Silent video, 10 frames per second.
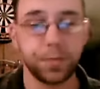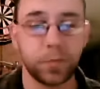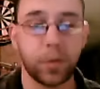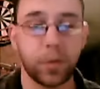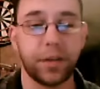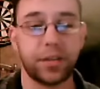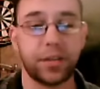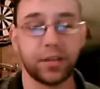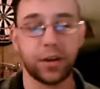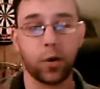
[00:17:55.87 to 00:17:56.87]
When there's
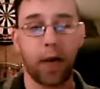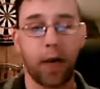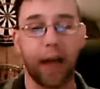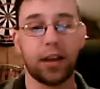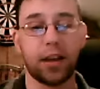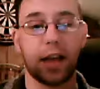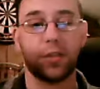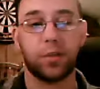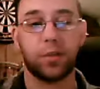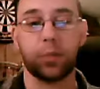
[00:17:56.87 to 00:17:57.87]
no added
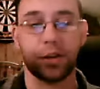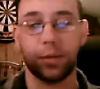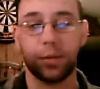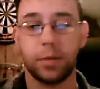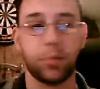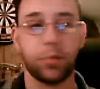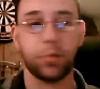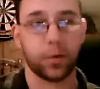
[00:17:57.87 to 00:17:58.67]
extra pressure being put out.